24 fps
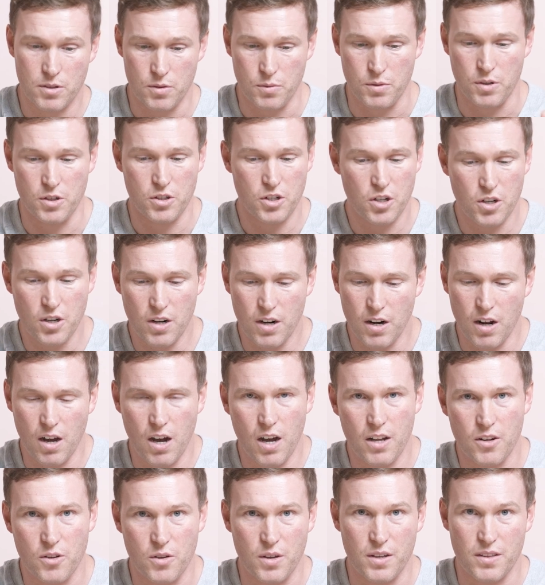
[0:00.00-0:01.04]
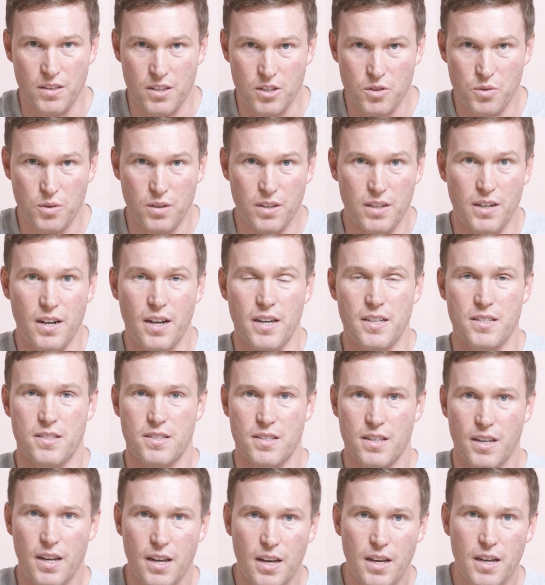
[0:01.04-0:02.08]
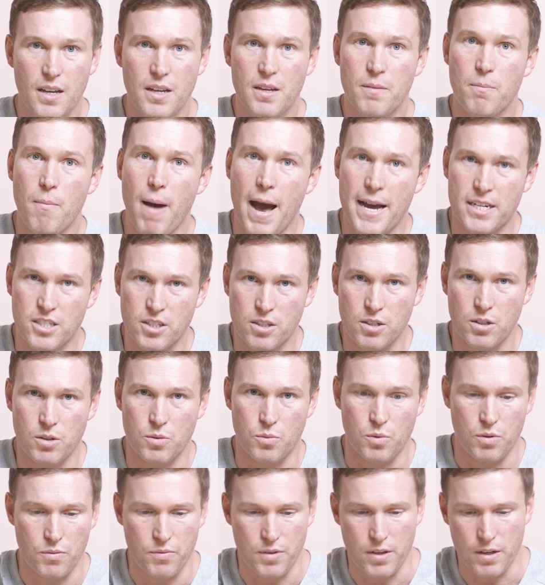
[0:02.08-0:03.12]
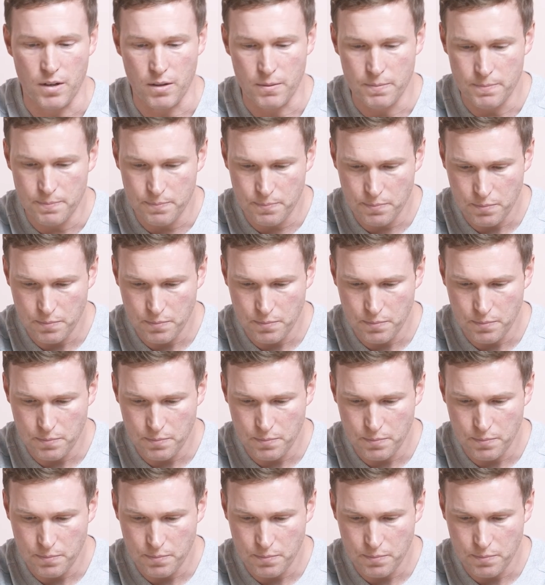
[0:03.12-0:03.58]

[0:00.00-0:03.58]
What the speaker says: So when you turn it on, you get this really nice magical reveal.